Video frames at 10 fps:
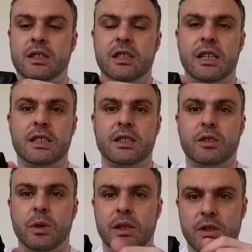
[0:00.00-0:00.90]
the
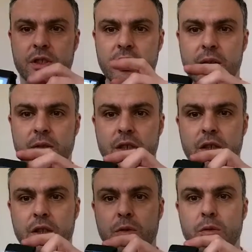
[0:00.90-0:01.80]
CES this week, they've just
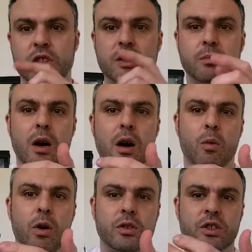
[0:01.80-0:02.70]
announced a new
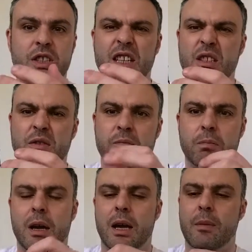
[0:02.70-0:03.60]
smartwatch kind
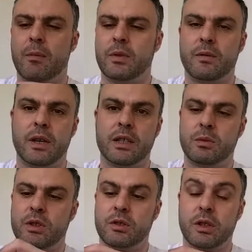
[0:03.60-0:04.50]
of um,
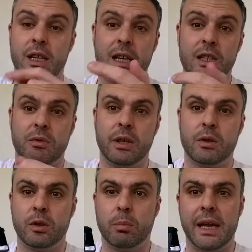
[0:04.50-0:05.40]
device, which has got a color
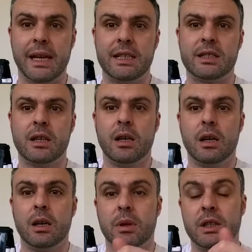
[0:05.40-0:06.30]
screen called the Blaze,
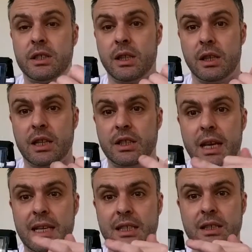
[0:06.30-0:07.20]
but it's still
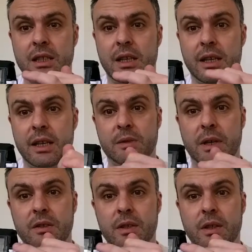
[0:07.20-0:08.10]
actually less
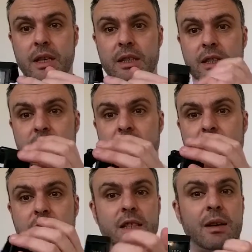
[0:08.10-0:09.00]
expensive than this.
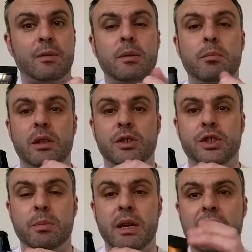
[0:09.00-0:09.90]
It uh, doesn't have the
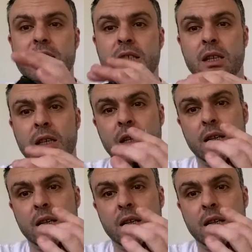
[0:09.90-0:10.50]
inbuilt GPS.